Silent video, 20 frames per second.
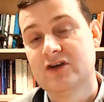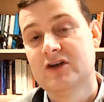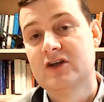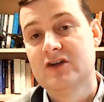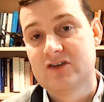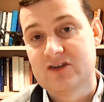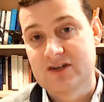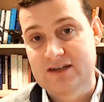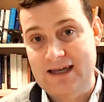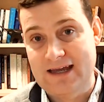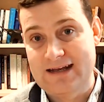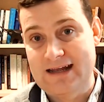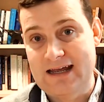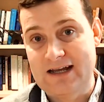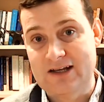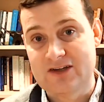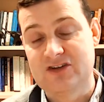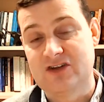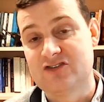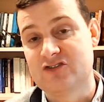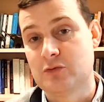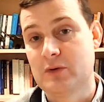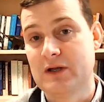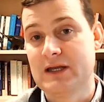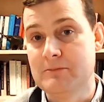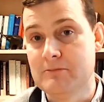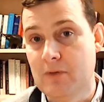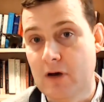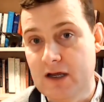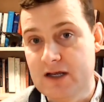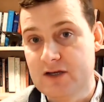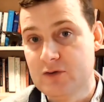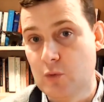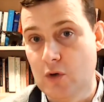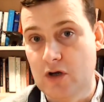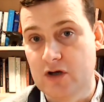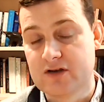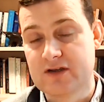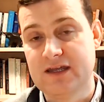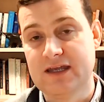to gain access to any mine
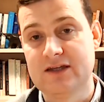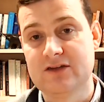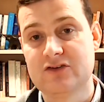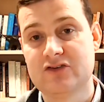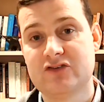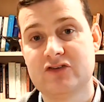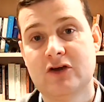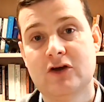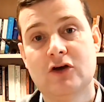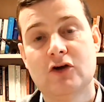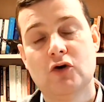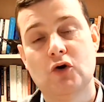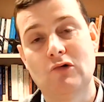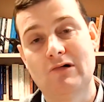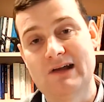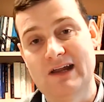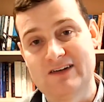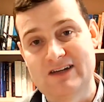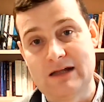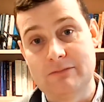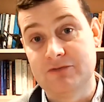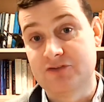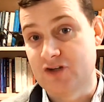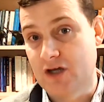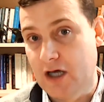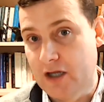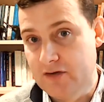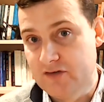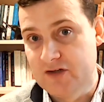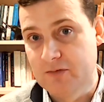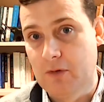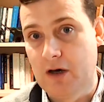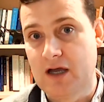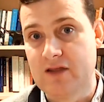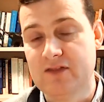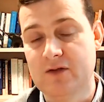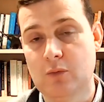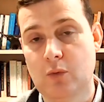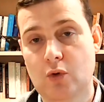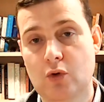workings or any attempts to undermine
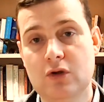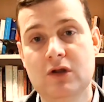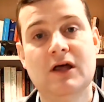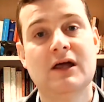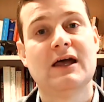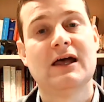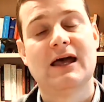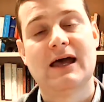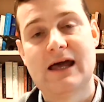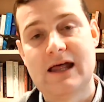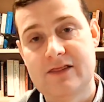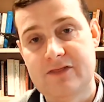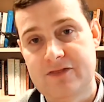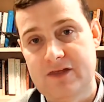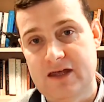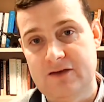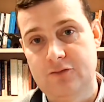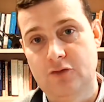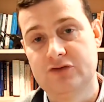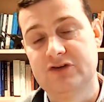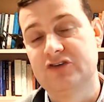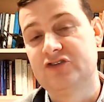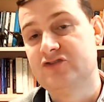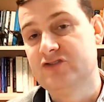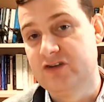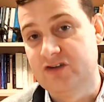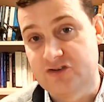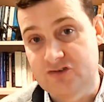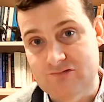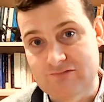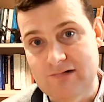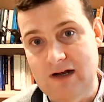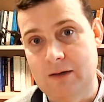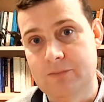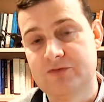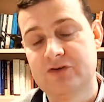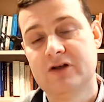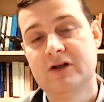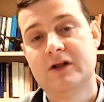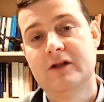the wall, and therefore to
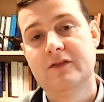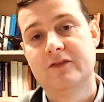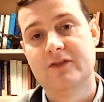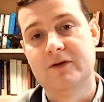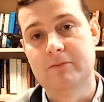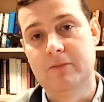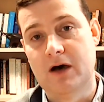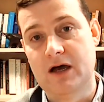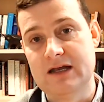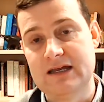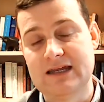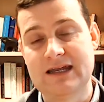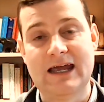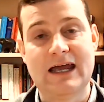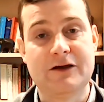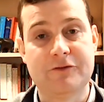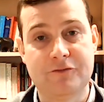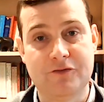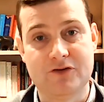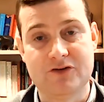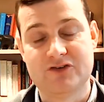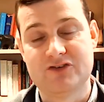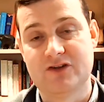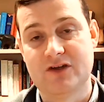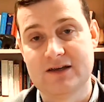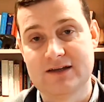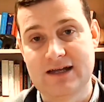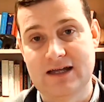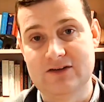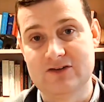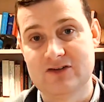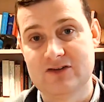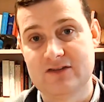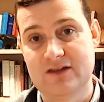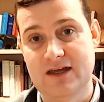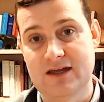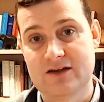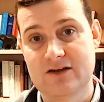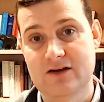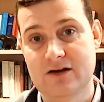disrupt the mining efforts against
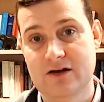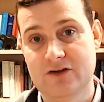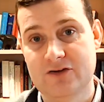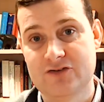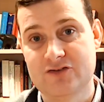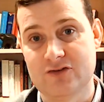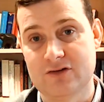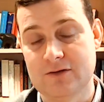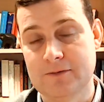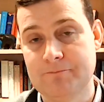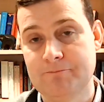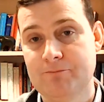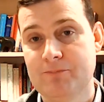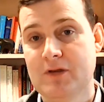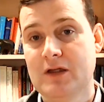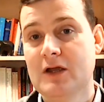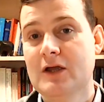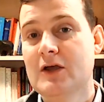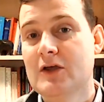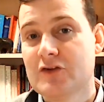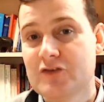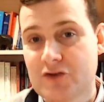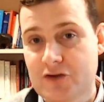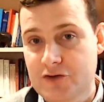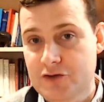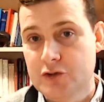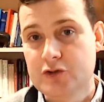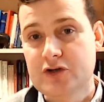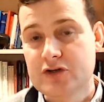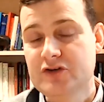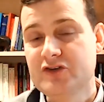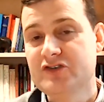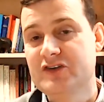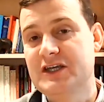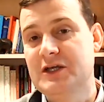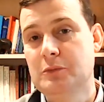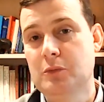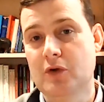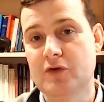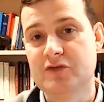their castle. So you can see
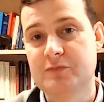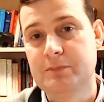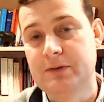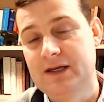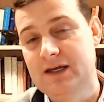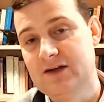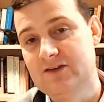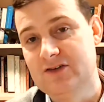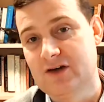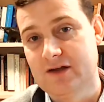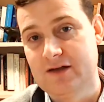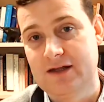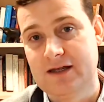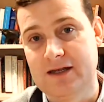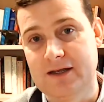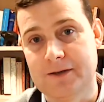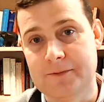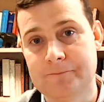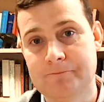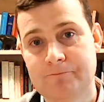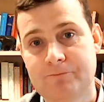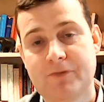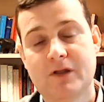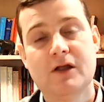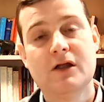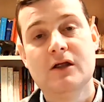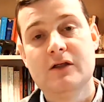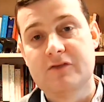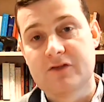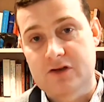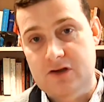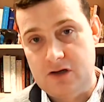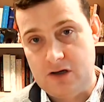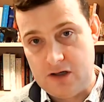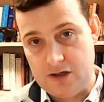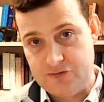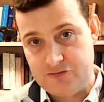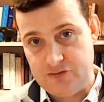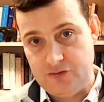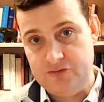what's being done here. The
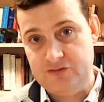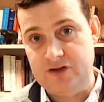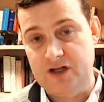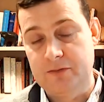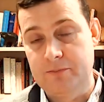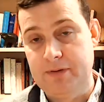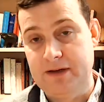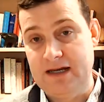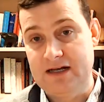castles are being